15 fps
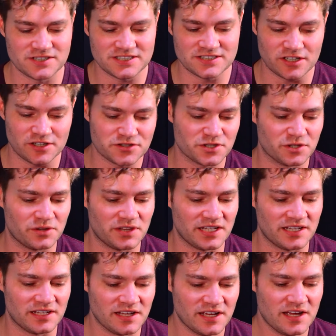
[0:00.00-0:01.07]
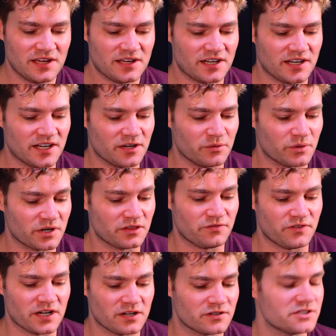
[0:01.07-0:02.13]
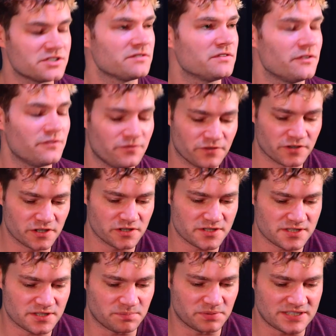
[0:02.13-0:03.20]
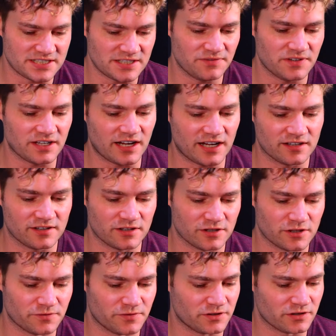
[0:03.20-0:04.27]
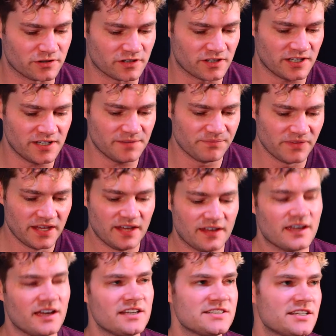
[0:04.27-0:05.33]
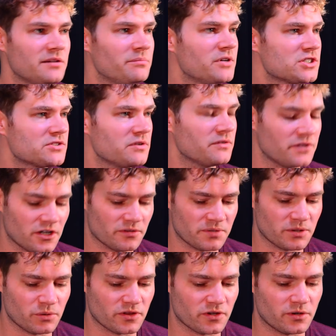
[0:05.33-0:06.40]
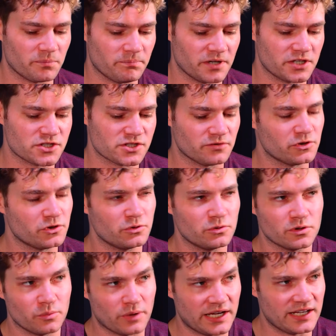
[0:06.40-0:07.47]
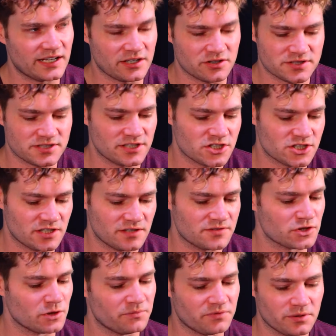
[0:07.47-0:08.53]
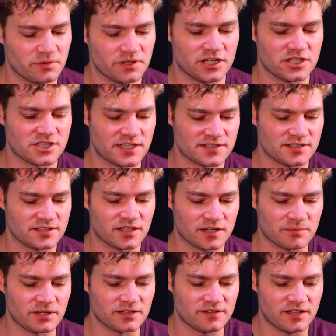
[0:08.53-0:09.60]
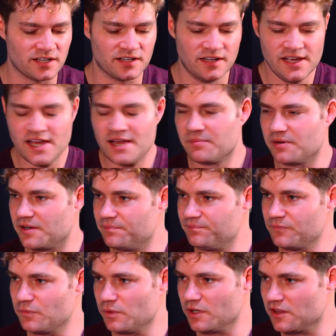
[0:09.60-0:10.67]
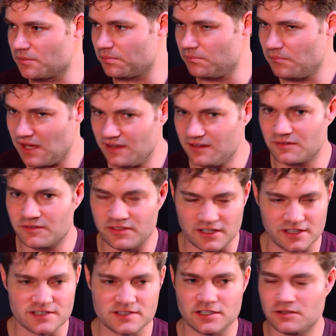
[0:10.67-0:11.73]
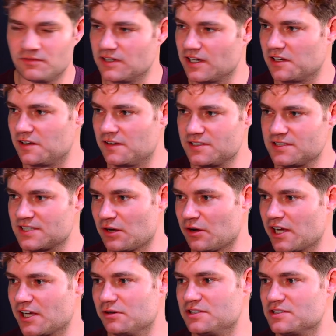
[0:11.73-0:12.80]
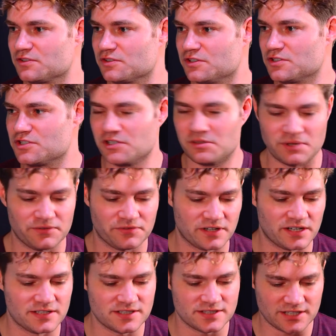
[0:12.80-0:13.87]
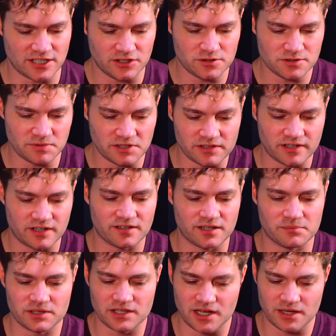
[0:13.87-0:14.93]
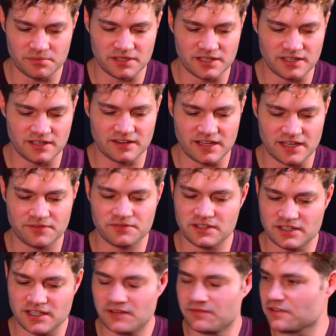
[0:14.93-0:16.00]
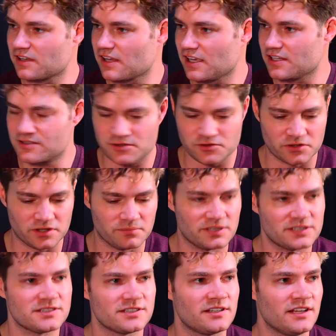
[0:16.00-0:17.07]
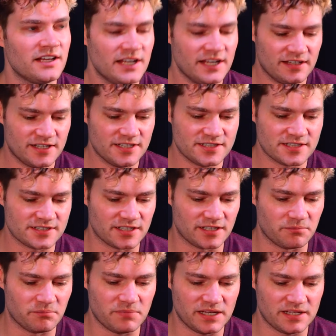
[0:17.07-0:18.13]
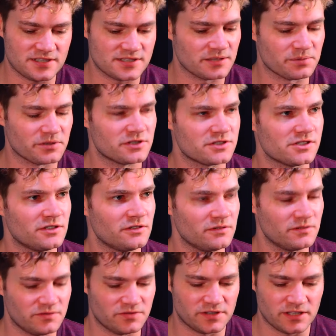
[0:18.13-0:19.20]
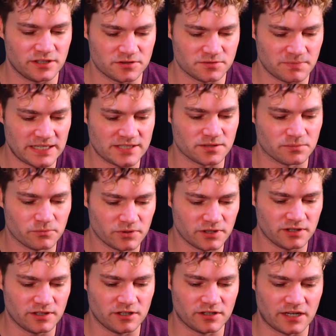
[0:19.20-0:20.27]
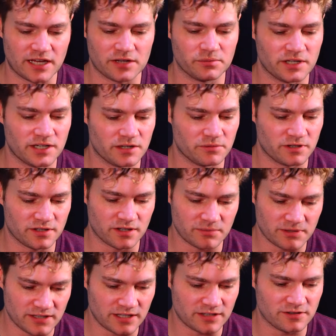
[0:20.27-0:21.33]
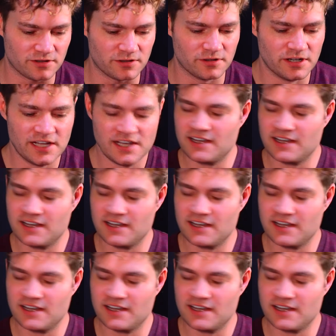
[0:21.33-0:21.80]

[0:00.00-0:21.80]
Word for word: He's also the Uh, one of the founders of the first Pacific Islander fraternity, and he's had a bunch of involvement with a bunch of cool White House initiatives. Hopefully we'll get a chance to talk about today. But one of the main things that you've done, and this is how I always introduce you to my friends, is like you spend a lot of time lobbying the F D A for cancer treatments, and this is an amazing person who, who's made some really good headway, and I want to talk about that too.